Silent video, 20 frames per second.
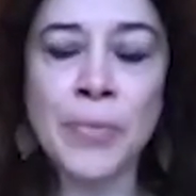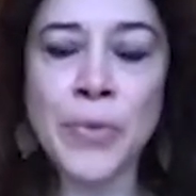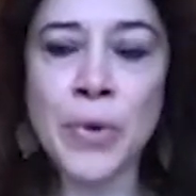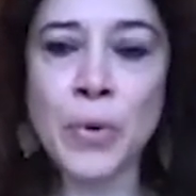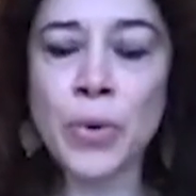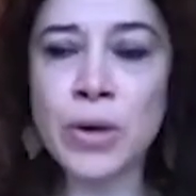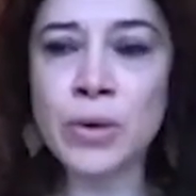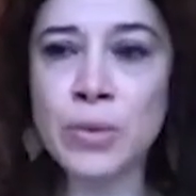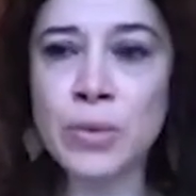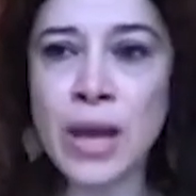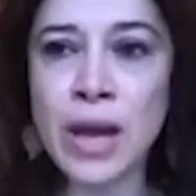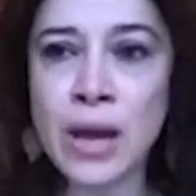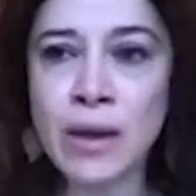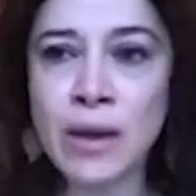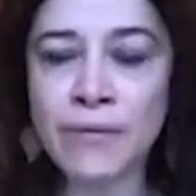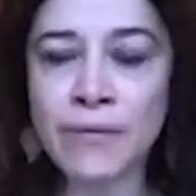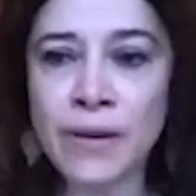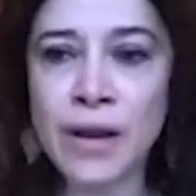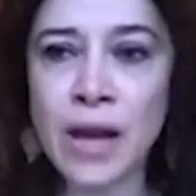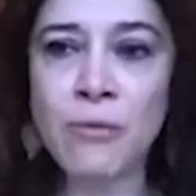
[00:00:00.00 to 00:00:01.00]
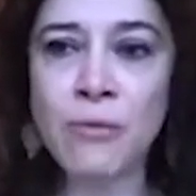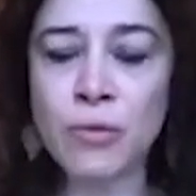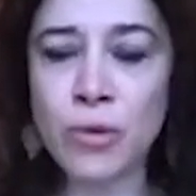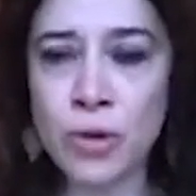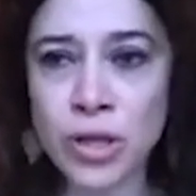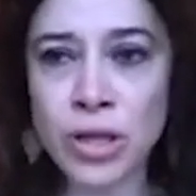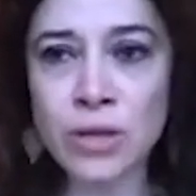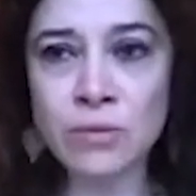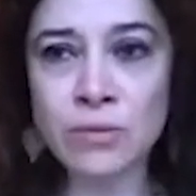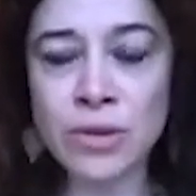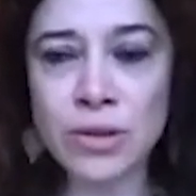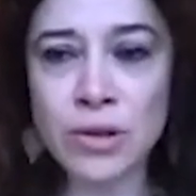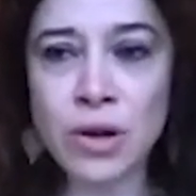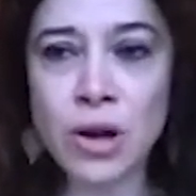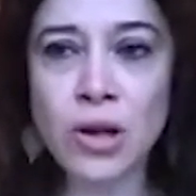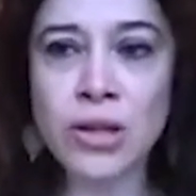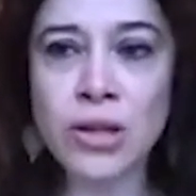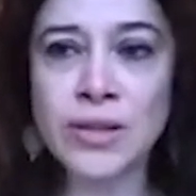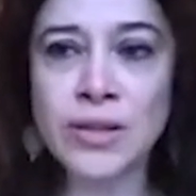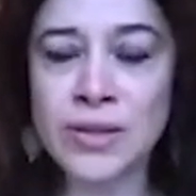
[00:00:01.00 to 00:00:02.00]
where we have working with
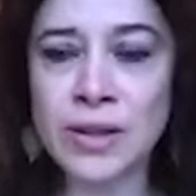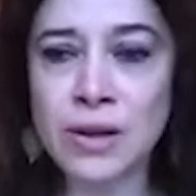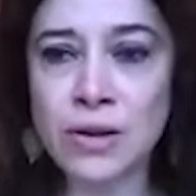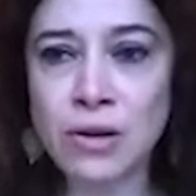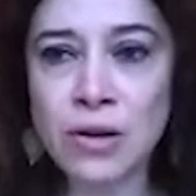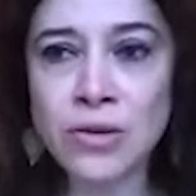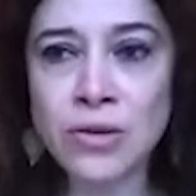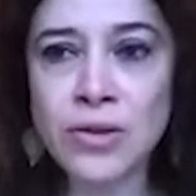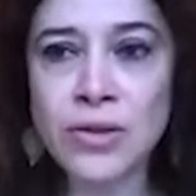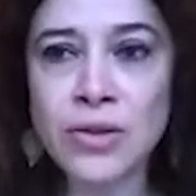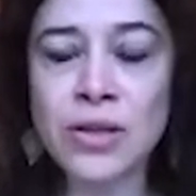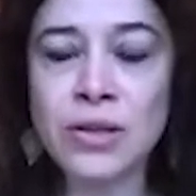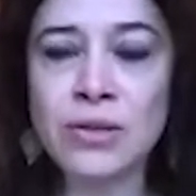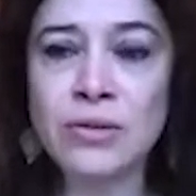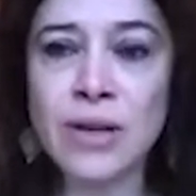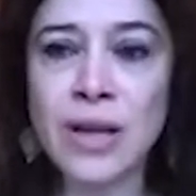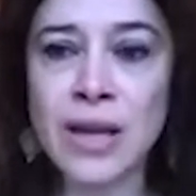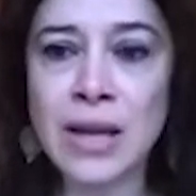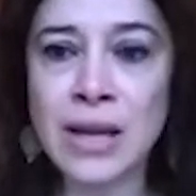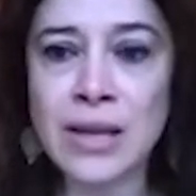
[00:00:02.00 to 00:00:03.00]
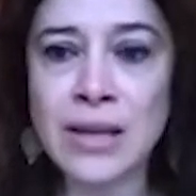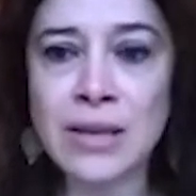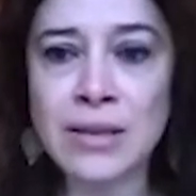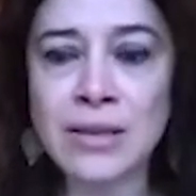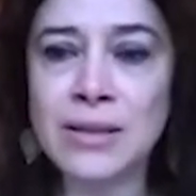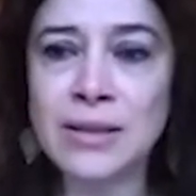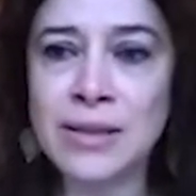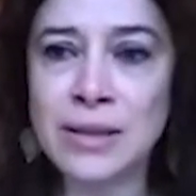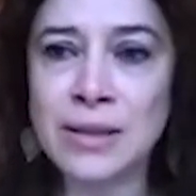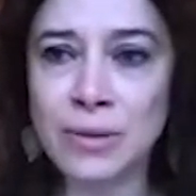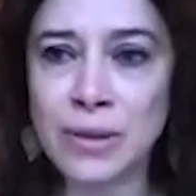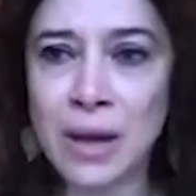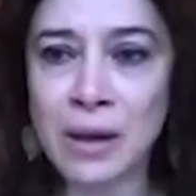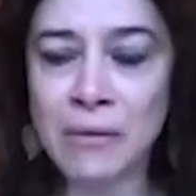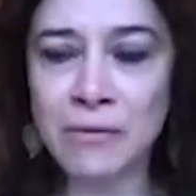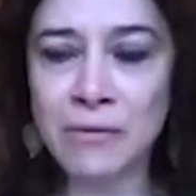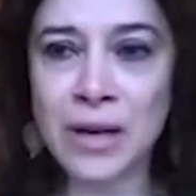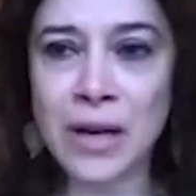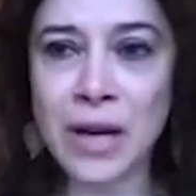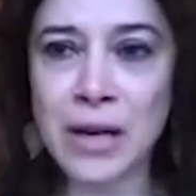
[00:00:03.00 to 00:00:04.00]
colleagues across the UK, in South
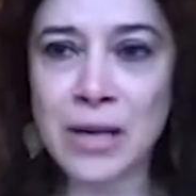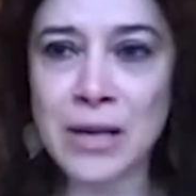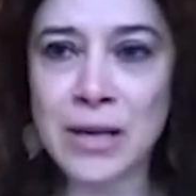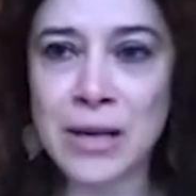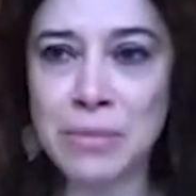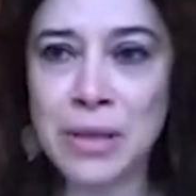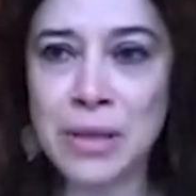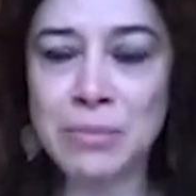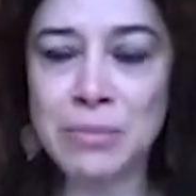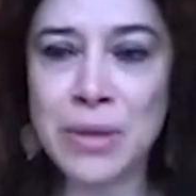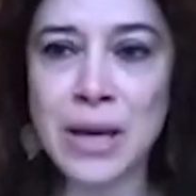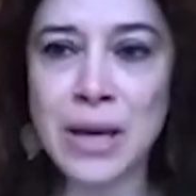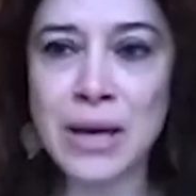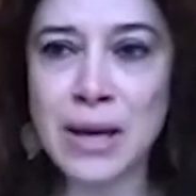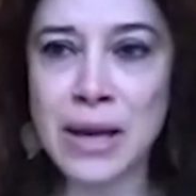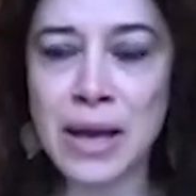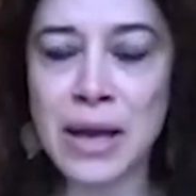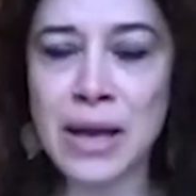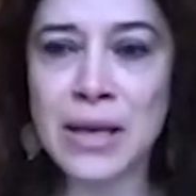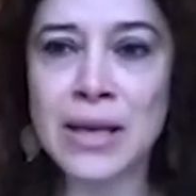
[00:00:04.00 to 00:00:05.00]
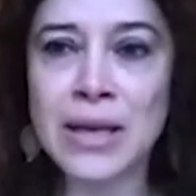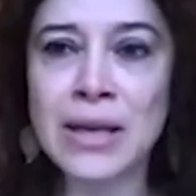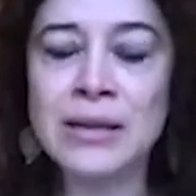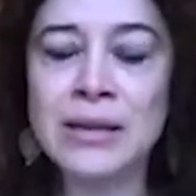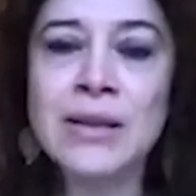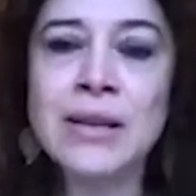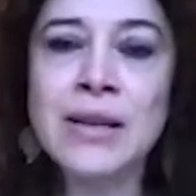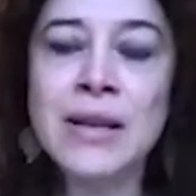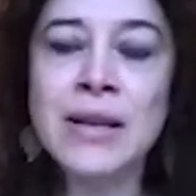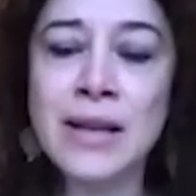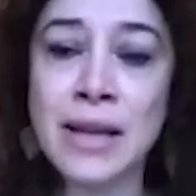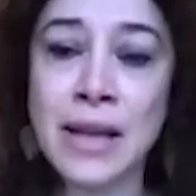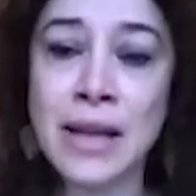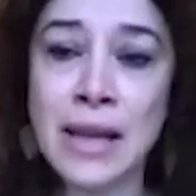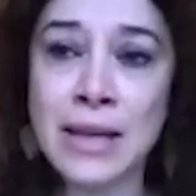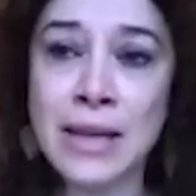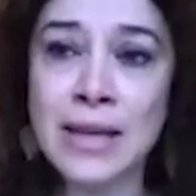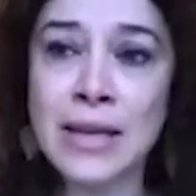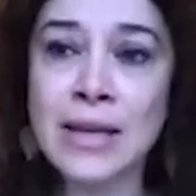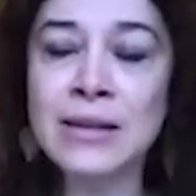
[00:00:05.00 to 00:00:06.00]
Africa, Namibia, Ghana,
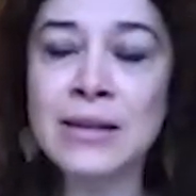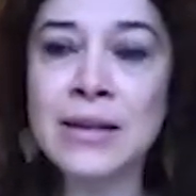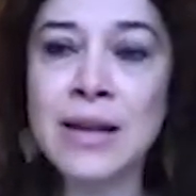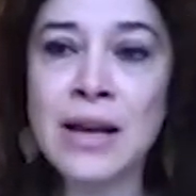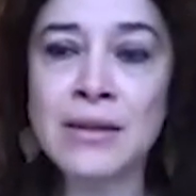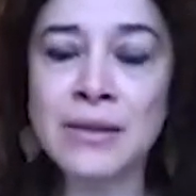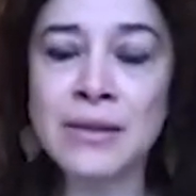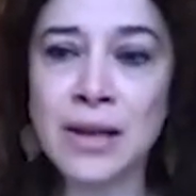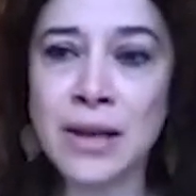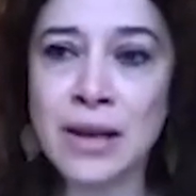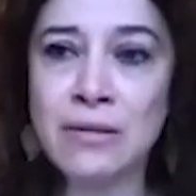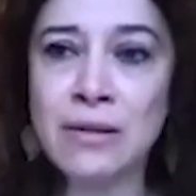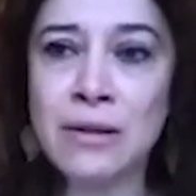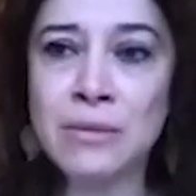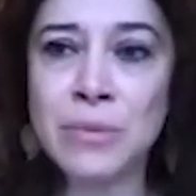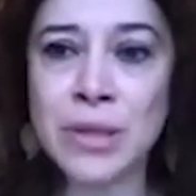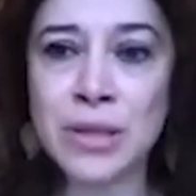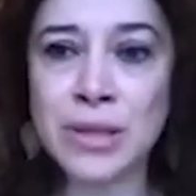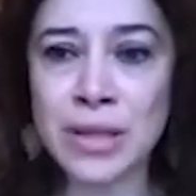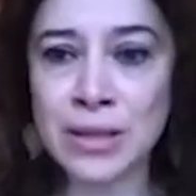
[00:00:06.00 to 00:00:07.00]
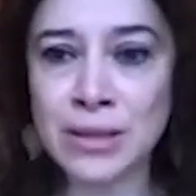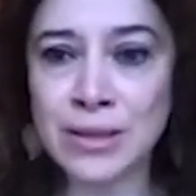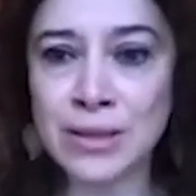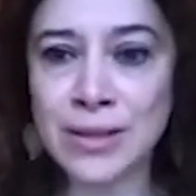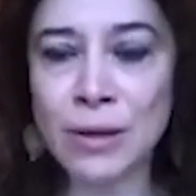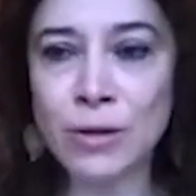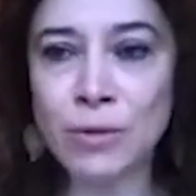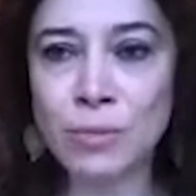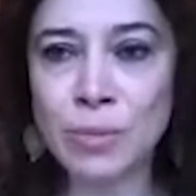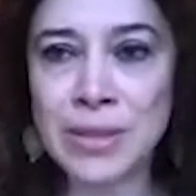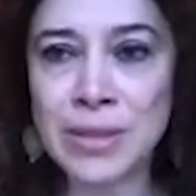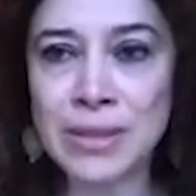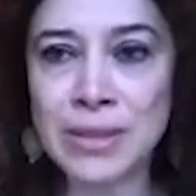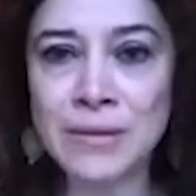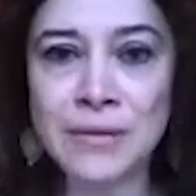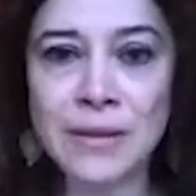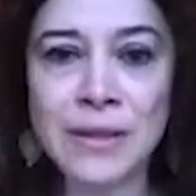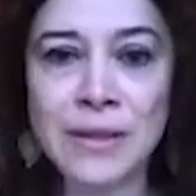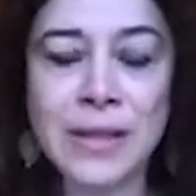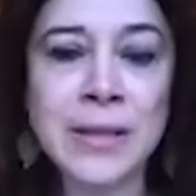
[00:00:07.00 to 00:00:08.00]
Kenya, the Caribbean, and the South
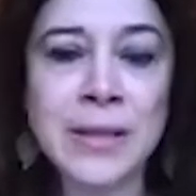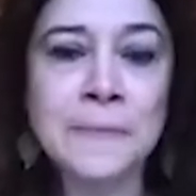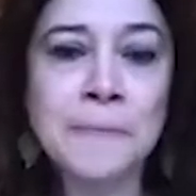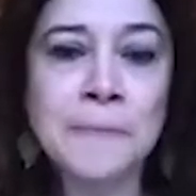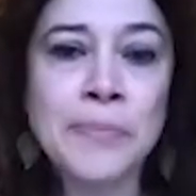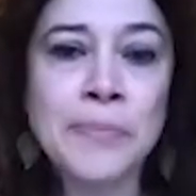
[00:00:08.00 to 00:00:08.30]
Pacific.